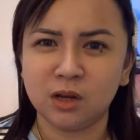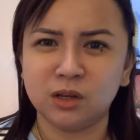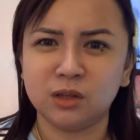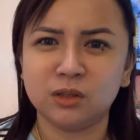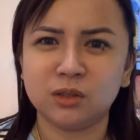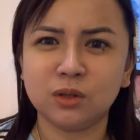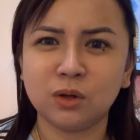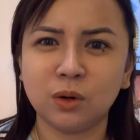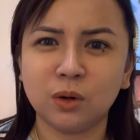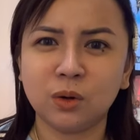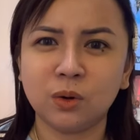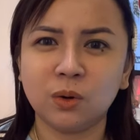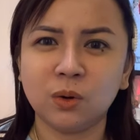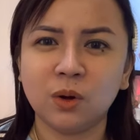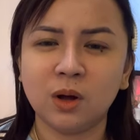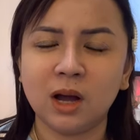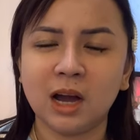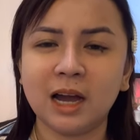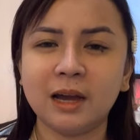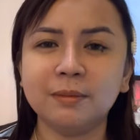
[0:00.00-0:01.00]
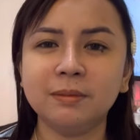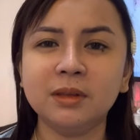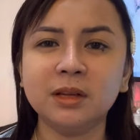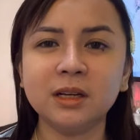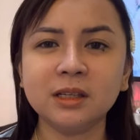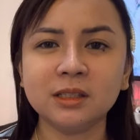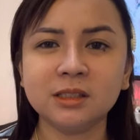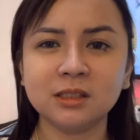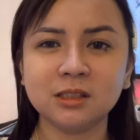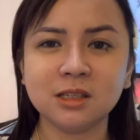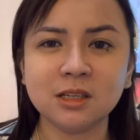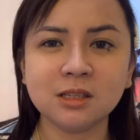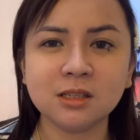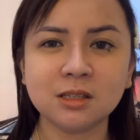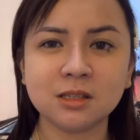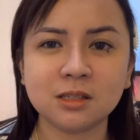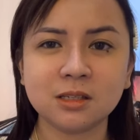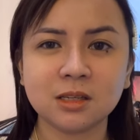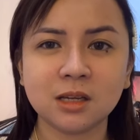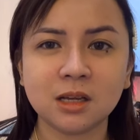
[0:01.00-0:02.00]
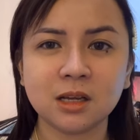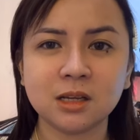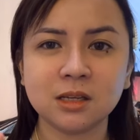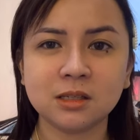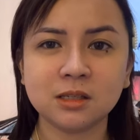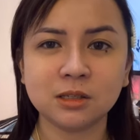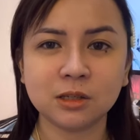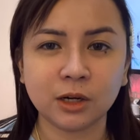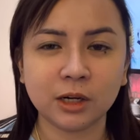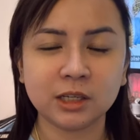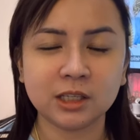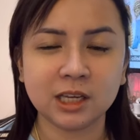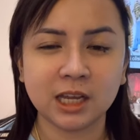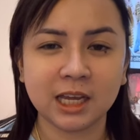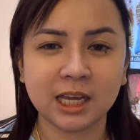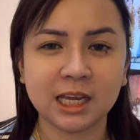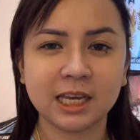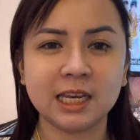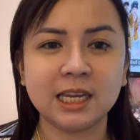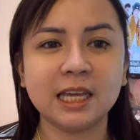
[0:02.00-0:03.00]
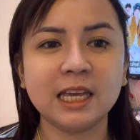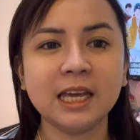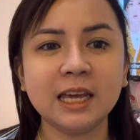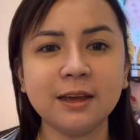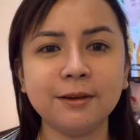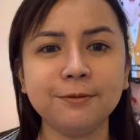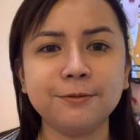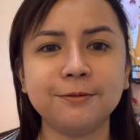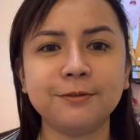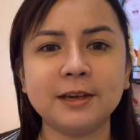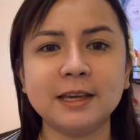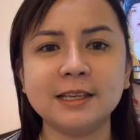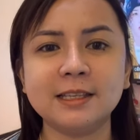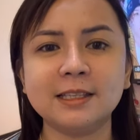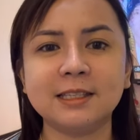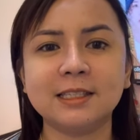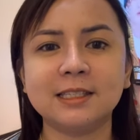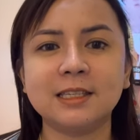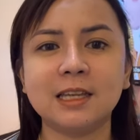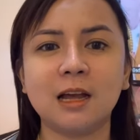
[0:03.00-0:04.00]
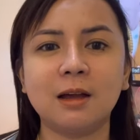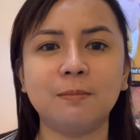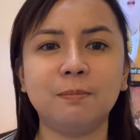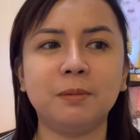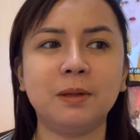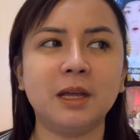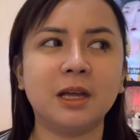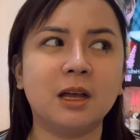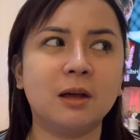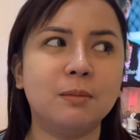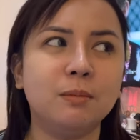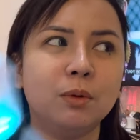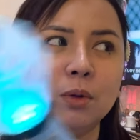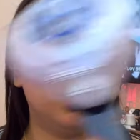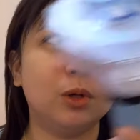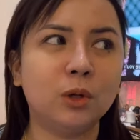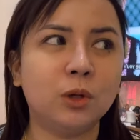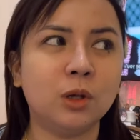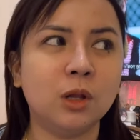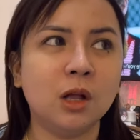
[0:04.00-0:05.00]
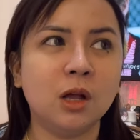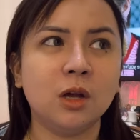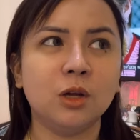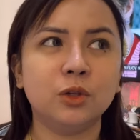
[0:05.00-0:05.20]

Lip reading: So, I'm not just certain if it's applicable